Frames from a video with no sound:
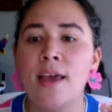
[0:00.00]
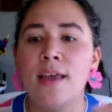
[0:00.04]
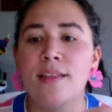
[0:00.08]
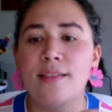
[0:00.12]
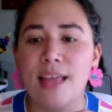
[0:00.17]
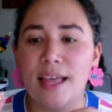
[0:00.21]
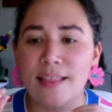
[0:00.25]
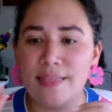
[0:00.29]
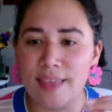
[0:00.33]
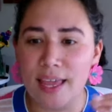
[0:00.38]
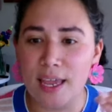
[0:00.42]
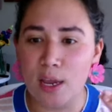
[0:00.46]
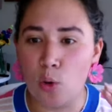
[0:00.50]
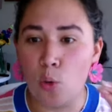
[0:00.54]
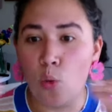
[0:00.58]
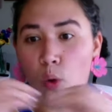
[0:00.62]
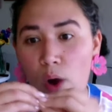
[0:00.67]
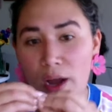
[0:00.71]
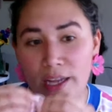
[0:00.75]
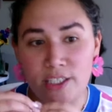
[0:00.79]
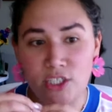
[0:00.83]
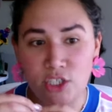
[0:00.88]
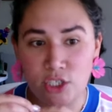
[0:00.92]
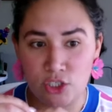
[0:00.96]
that they
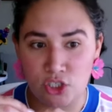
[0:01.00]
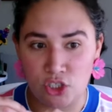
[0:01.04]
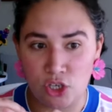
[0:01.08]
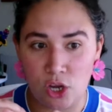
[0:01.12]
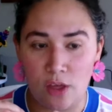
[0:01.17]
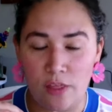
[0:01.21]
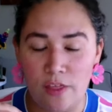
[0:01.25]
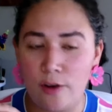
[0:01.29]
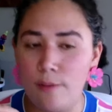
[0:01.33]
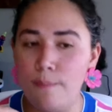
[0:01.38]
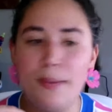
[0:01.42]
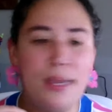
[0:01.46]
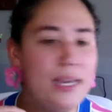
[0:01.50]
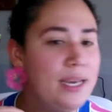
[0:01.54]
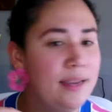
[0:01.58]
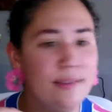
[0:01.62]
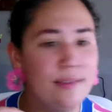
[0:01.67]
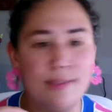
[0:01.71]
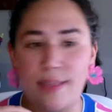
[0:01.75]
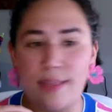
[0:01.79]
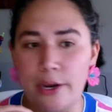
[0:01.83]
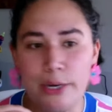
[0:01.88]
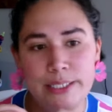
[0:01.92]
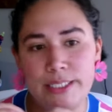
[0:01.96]
quench each other, meaning
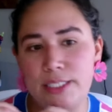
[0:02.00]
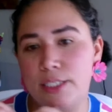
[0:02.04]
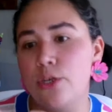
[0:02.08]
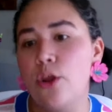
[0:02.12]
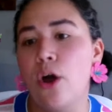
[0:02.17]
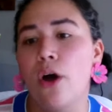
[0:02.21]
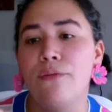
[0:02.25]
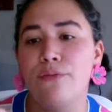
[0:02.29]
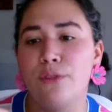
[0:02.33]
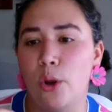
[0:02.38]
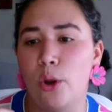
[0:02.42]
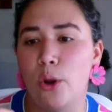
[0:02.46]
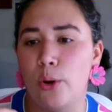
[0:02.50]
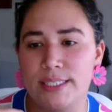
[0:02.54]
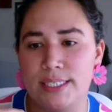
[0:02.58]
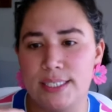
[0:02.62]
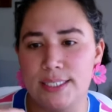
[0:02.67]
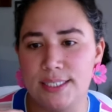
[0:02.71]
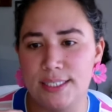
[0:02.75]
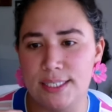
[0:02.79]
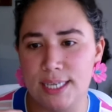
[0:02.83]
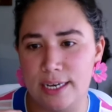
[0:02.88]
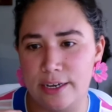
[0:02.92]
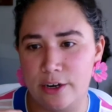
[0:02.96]
there is no
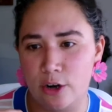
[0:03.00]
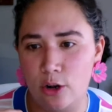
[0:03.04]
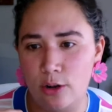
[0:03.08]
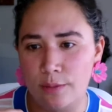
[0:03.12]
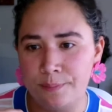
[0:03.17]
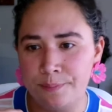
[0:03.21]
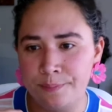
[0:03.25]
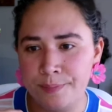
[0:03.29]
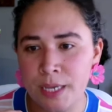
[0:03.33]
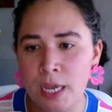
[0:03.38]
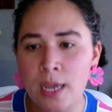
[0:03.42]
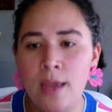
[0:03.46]
fluorescent signal.